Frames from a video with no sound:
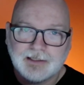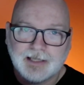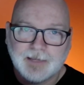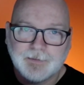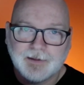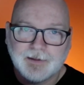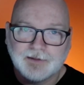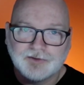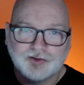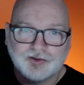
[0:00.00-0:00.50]
and
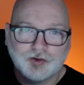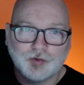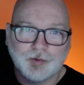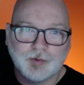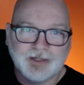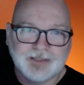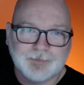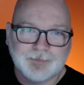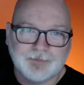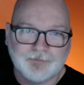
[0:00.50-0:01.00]
then 2
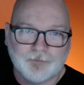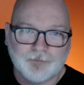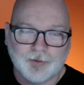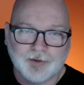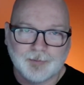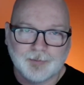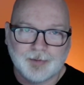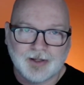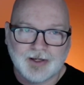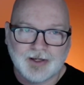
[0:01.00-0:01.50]
weeks before the
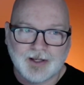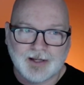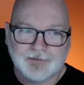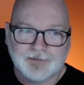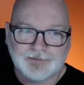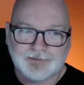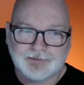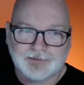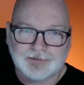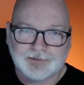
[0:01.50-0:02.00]

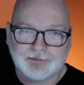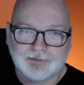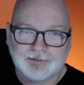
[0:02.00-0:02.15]
playoffs,